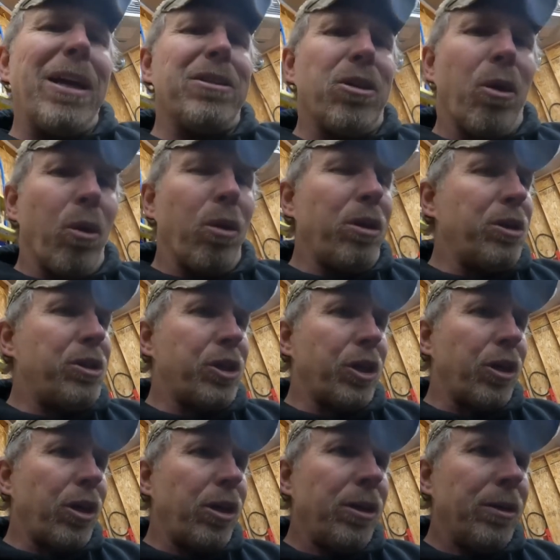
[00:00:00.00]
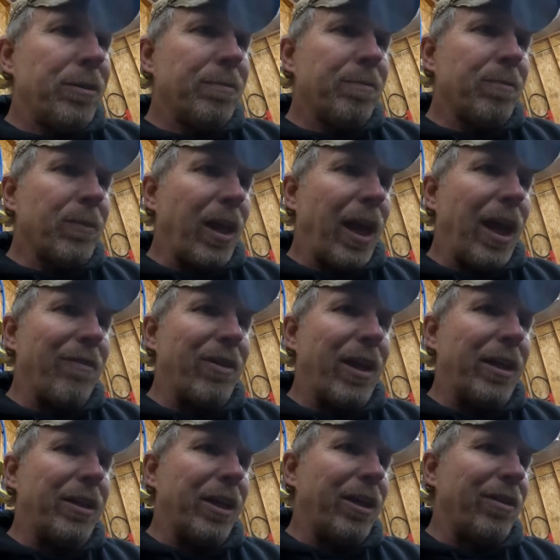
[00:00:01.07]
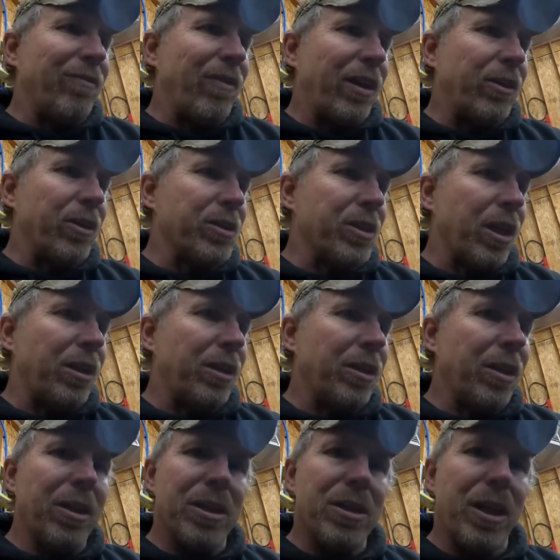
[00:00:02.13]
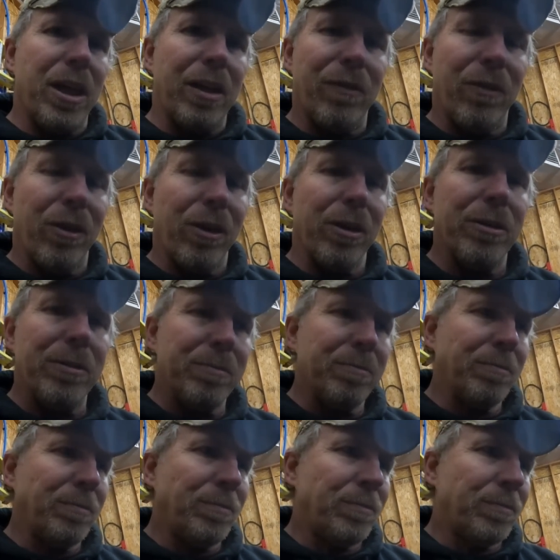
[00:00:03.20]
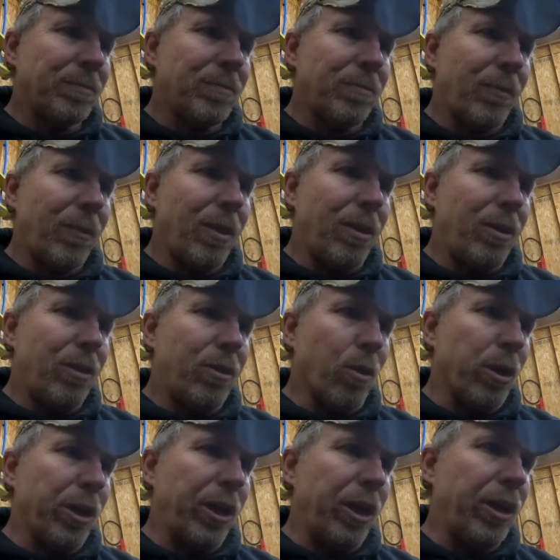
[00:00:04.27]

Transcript: not totally sure. I haven't had the inner fenders on this thing for twenty